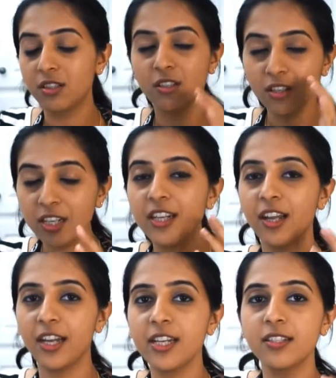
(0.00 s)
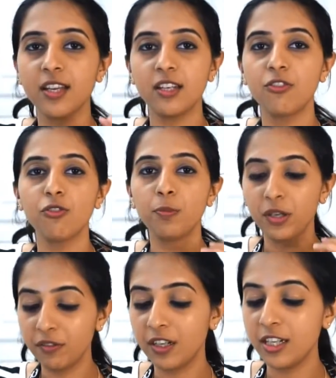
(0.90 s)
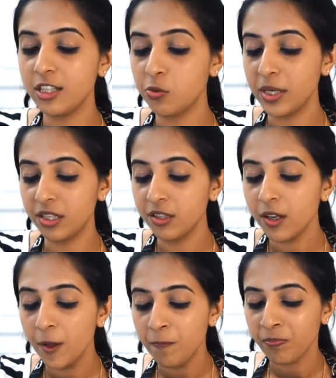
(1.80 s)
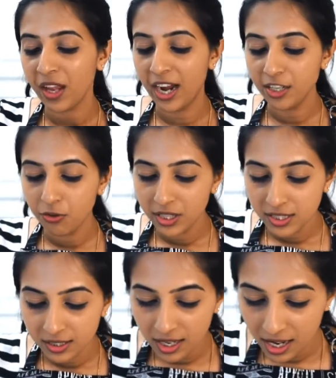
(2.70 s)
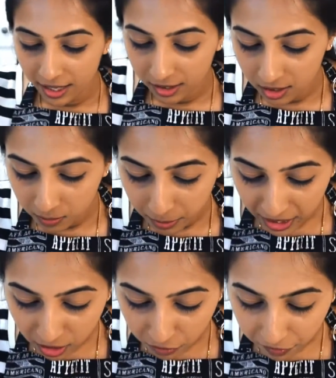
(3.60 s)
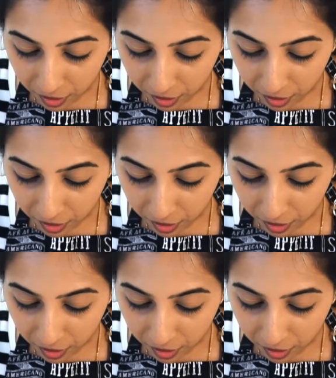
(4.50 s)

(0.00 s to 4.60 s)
really nice and perfectly sweetened. And you can see like the specks of